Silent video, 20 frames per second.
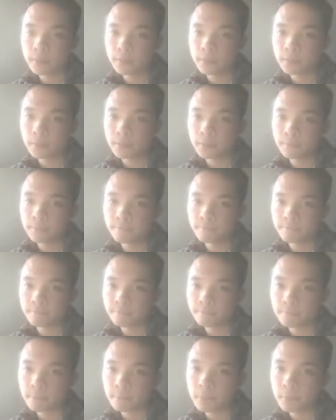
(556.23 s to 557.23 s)

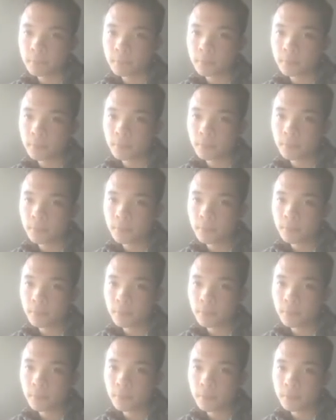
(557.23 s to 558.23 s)

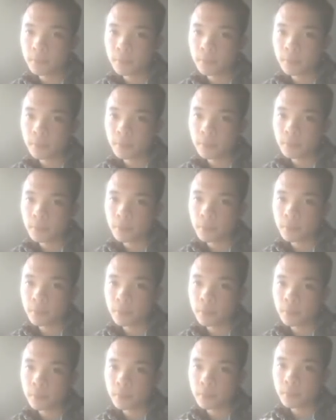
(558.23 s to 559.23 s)

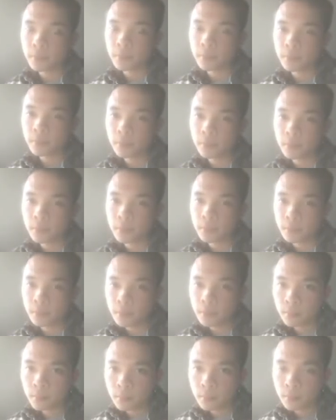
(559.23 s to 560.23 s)

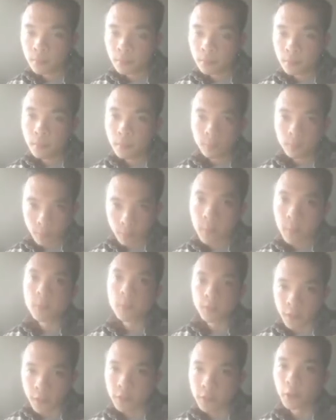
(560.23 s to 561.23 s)

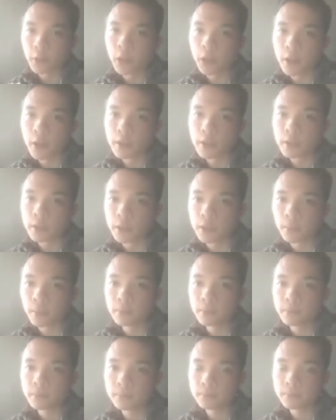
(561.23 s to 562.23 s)

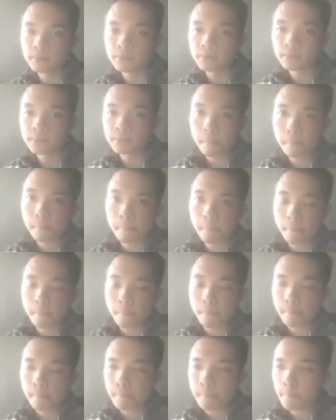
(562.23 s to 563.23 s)

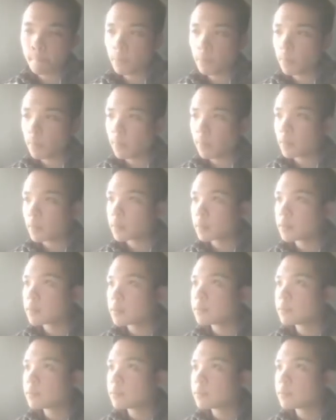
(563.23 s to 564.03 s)
[no speech]